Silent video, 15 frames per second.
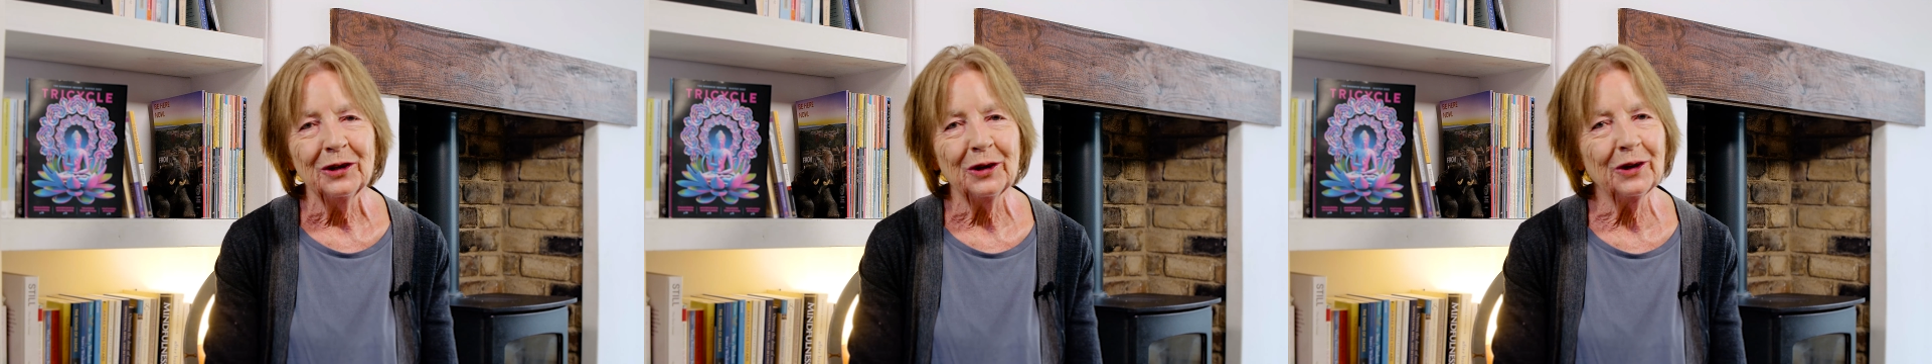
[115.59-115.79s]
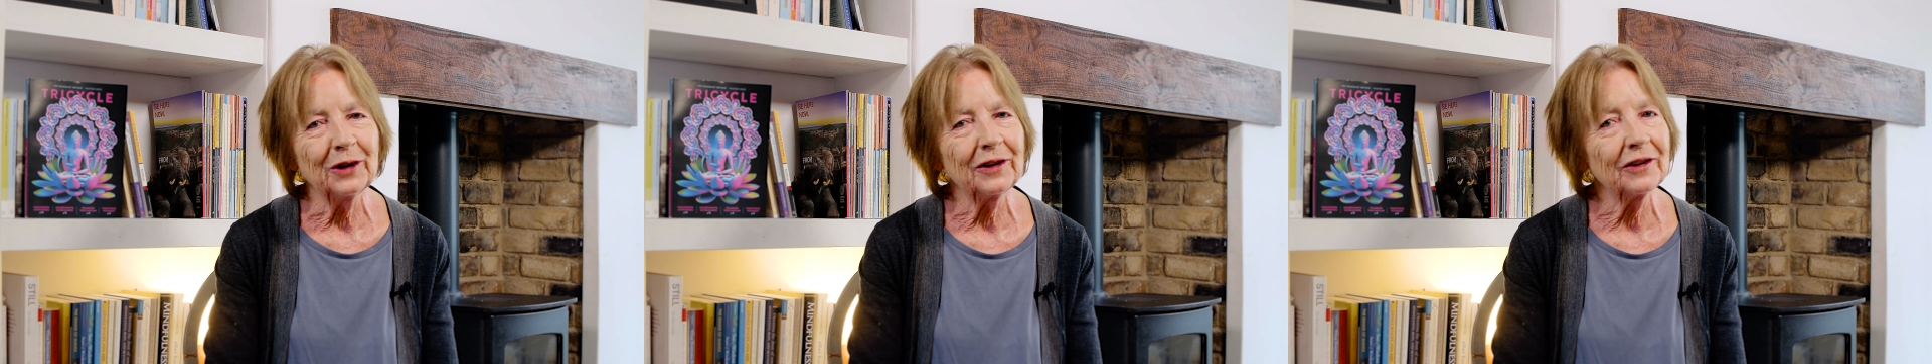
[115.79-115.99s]

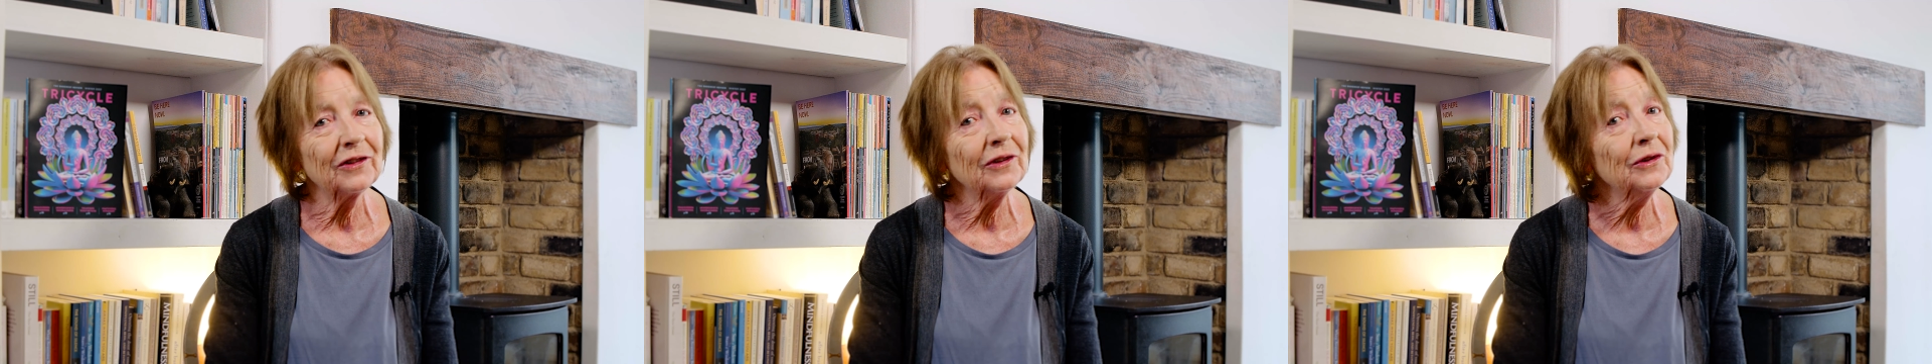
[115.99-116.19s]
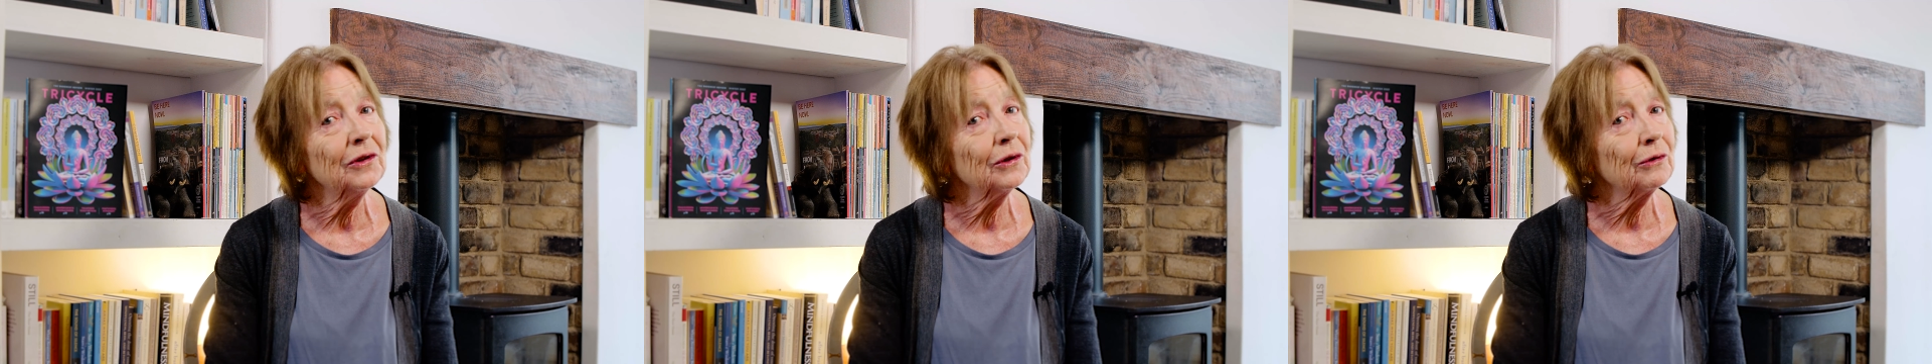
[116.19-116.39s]
or this
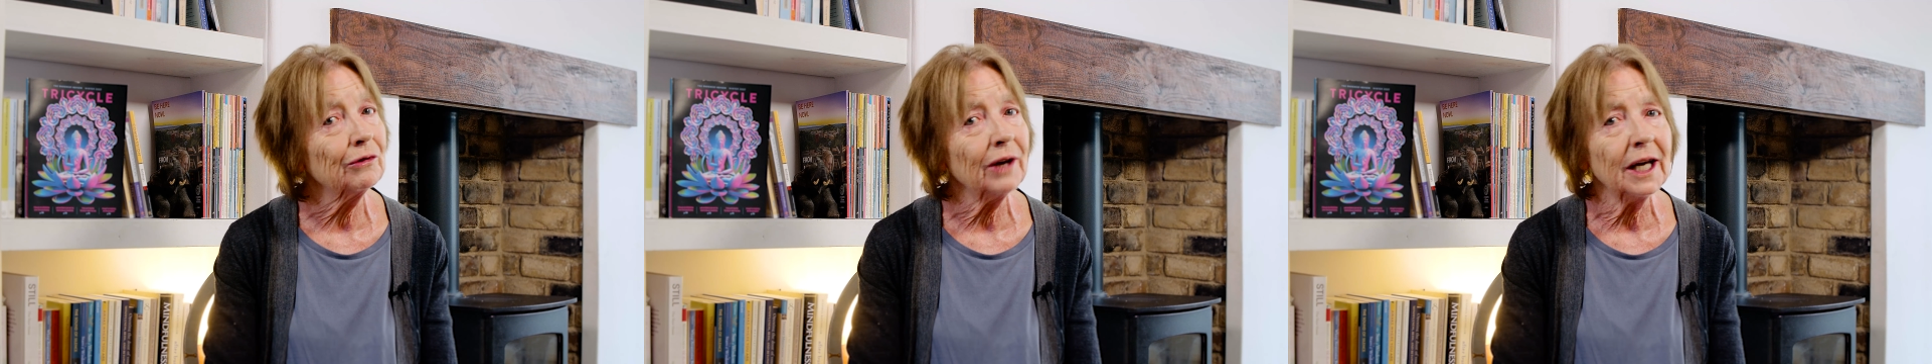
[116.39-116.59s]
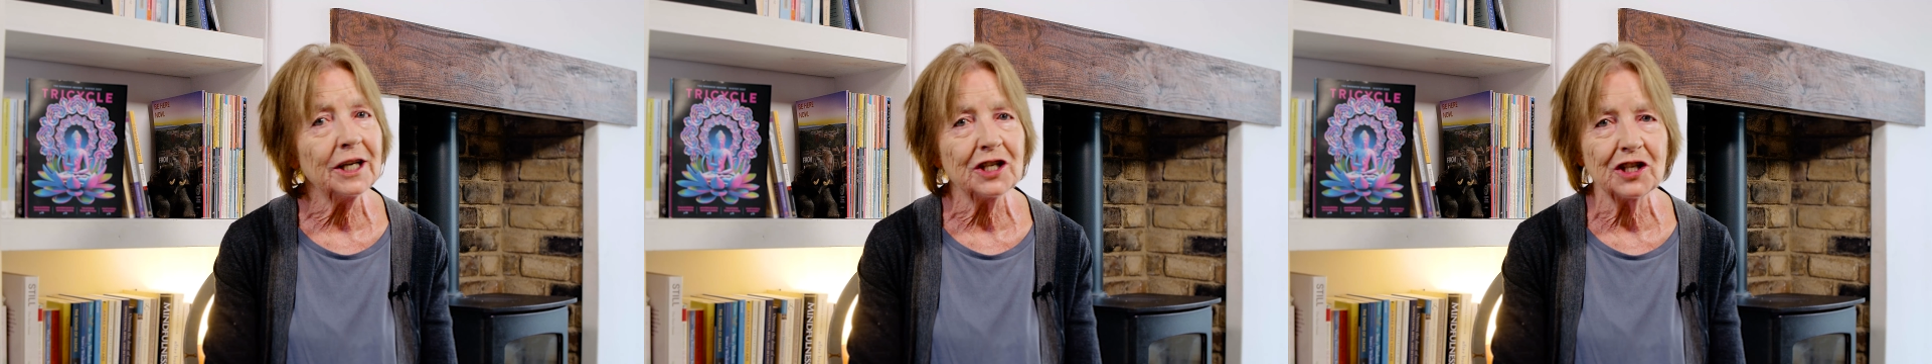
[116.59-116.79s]

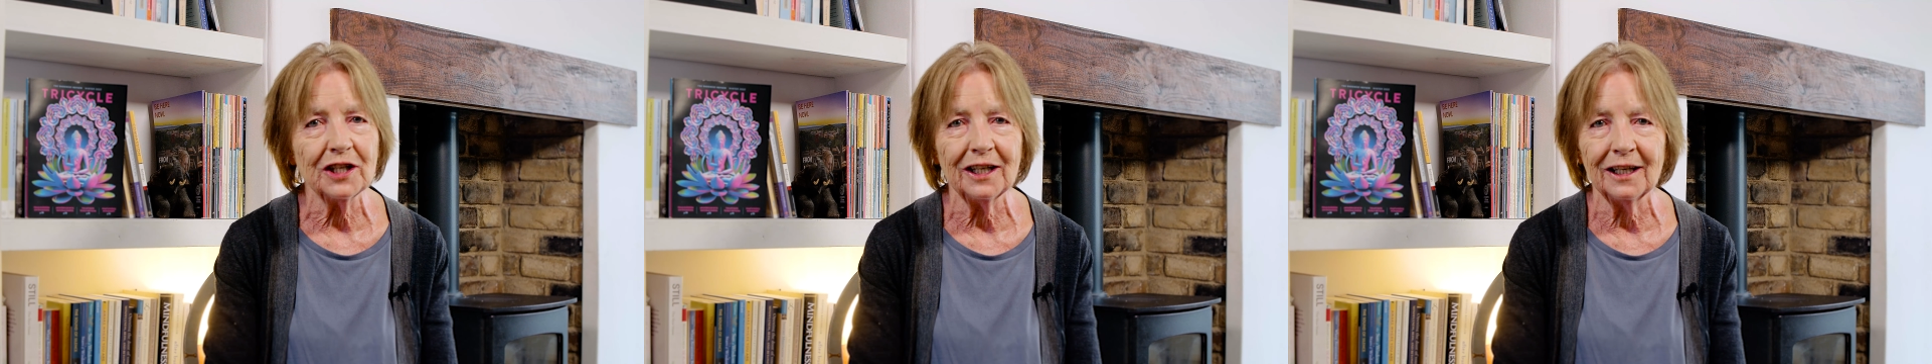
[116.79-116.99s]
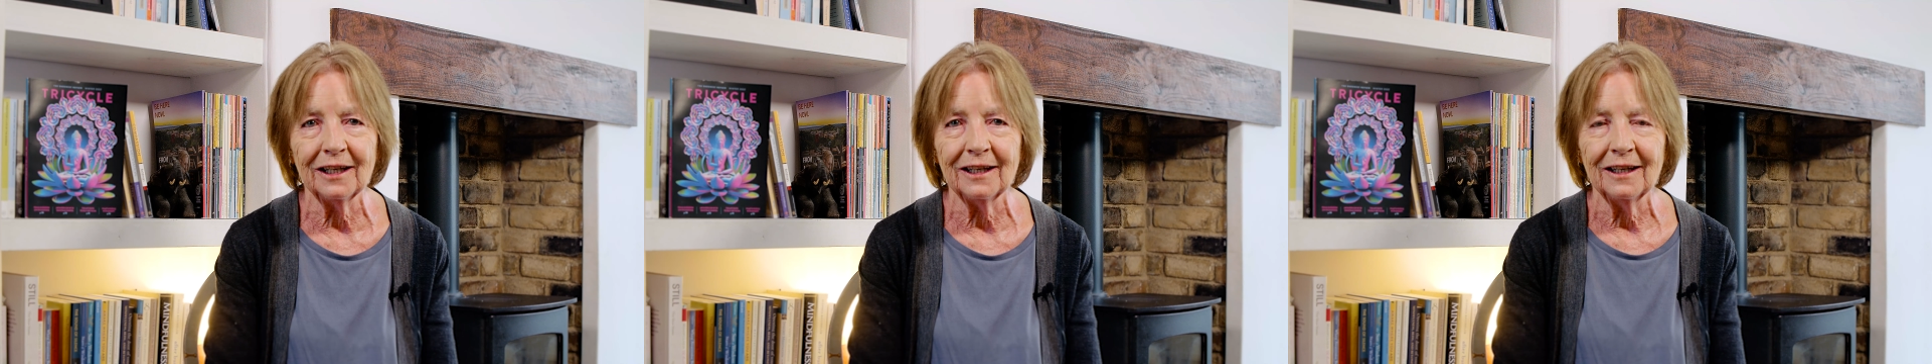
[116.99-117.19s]

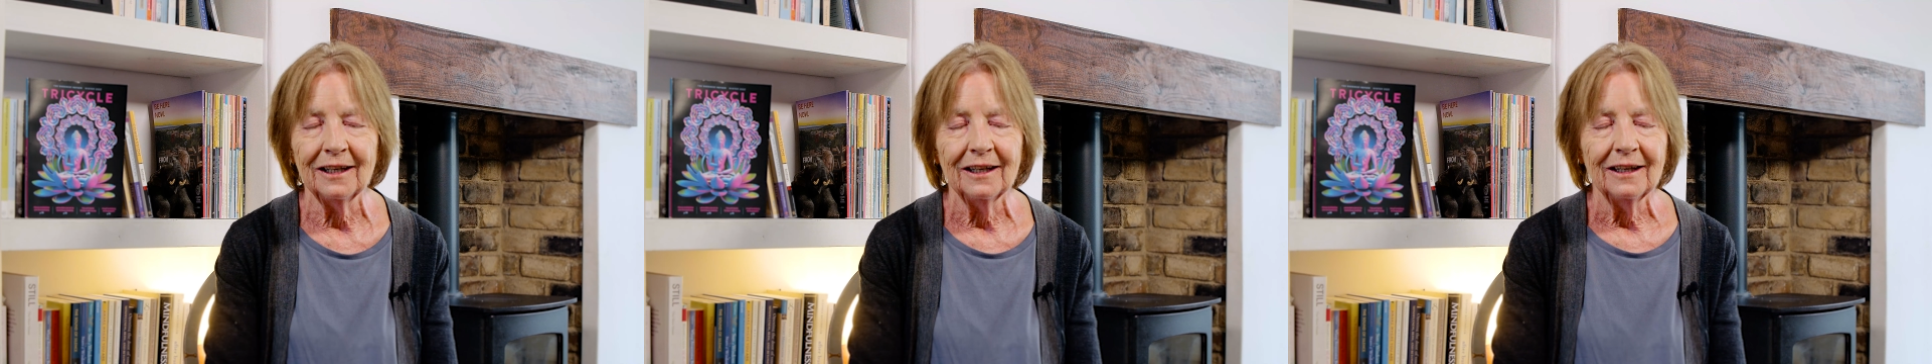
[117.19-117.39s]
integration